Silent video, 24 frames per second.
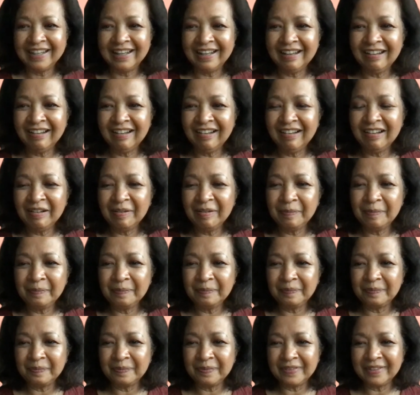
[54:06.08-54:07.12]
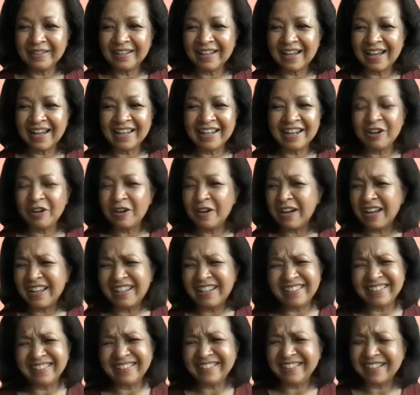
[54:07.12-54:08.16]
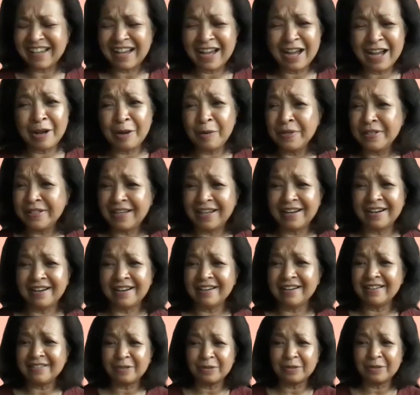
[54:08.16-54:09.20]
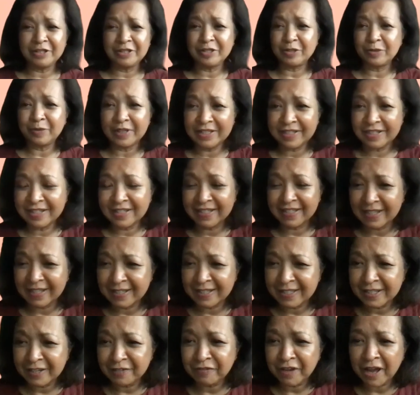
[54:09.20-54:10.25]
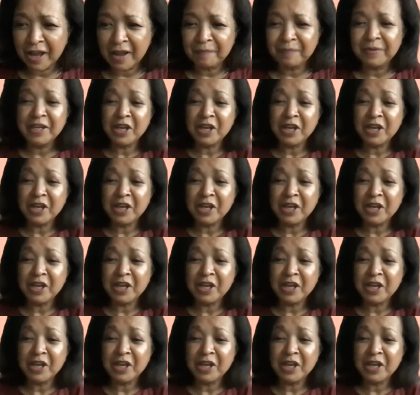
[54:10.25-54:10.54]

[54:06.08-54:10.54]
Um, I always get asked all these questions as if I'm the